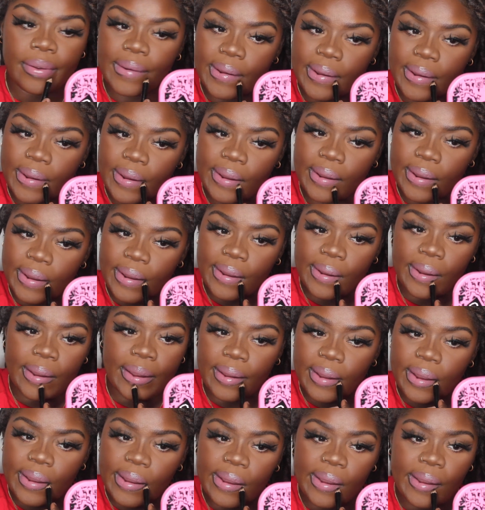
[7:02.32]
And then
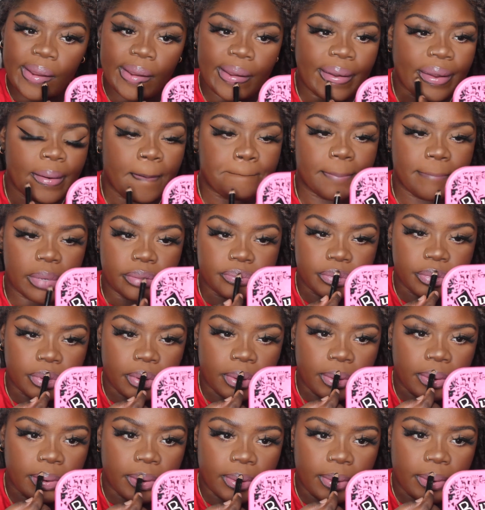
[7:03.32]
a lip
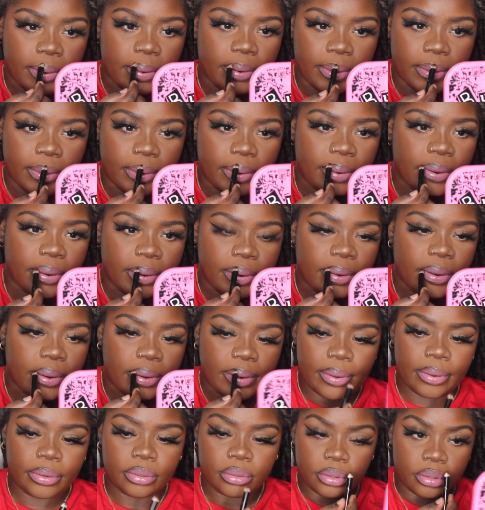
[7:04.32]
liner of my choosing,
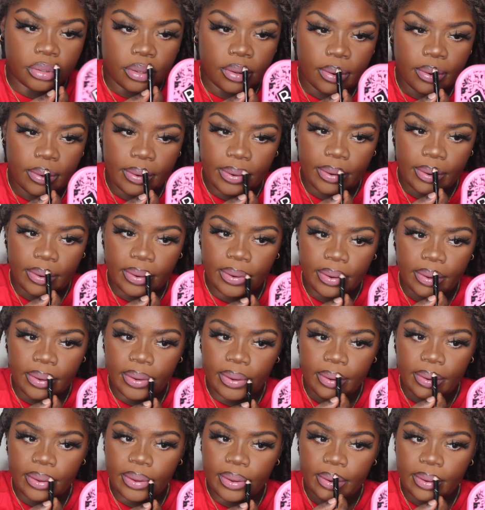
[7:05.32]
and I'm just blending those
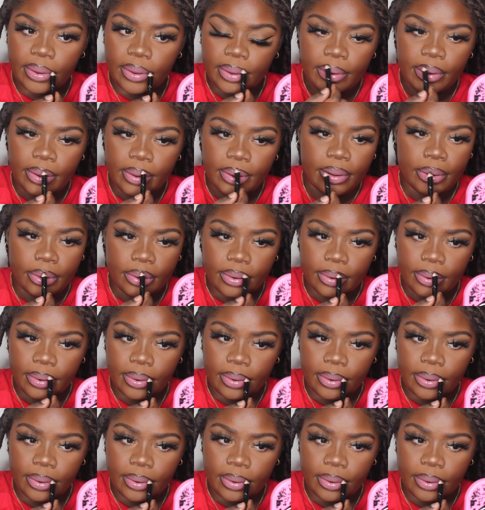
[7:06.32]
colors together.